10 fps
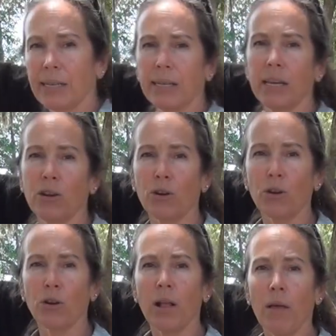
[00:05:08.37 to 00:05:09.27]
see
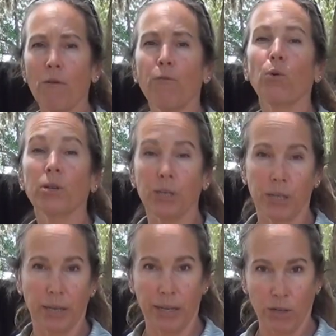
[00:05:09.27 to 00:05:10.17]
her
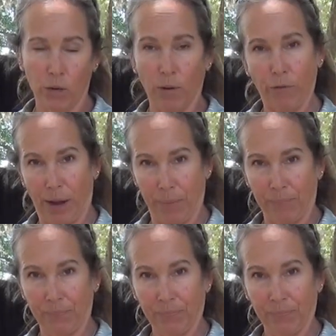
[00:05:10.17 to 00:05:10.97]
forced into a frame.